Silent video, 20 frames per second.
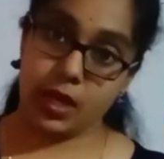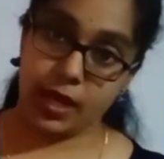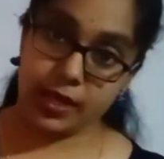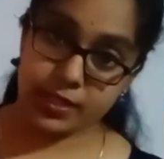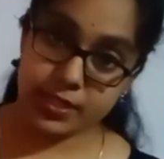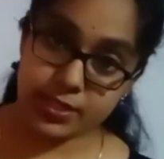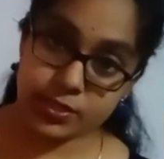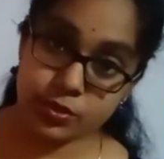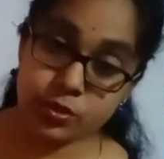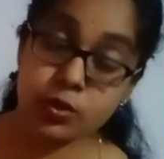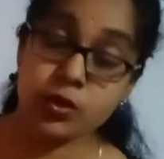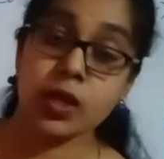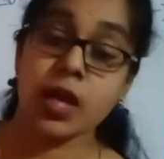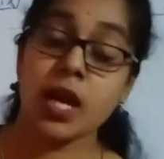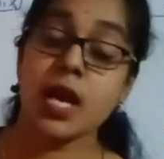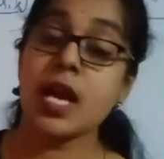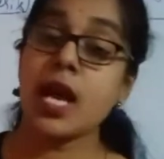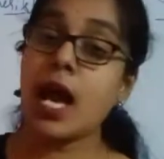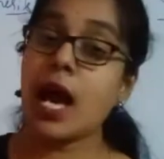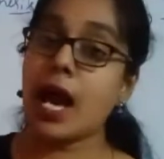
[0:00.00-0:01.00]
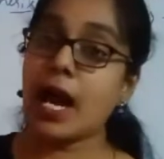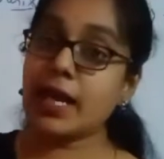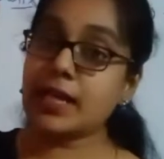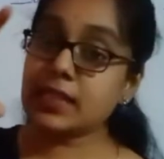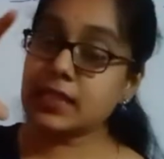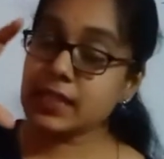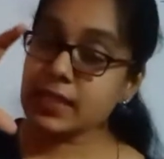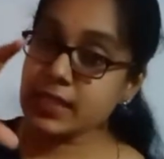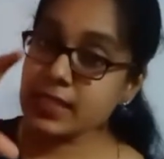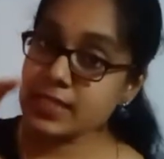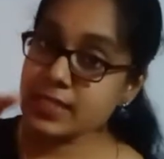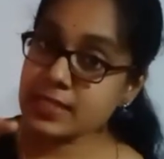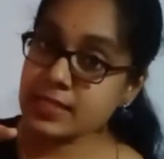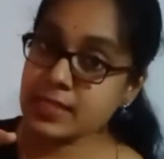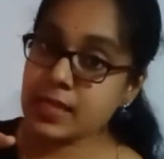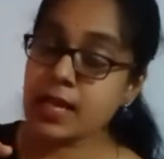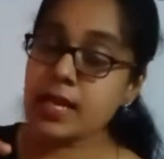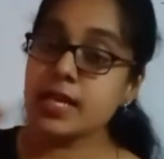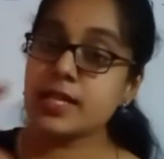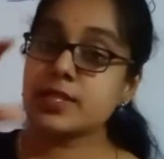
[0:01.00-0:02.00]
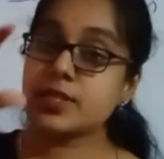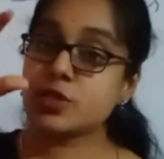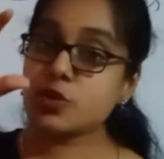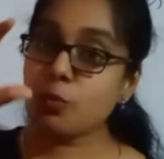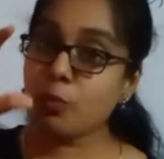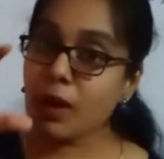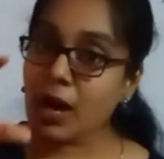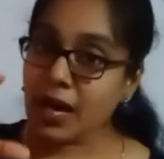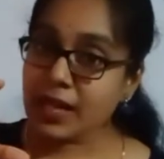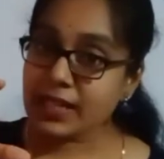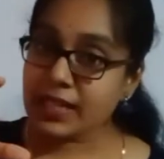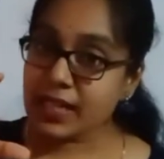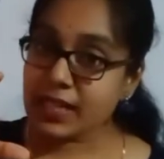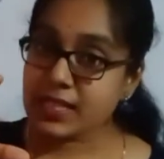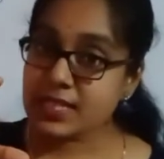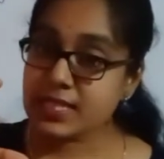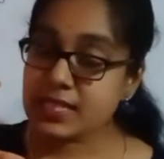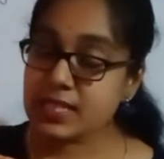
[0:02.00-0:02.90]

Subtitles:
Understood? And these somatic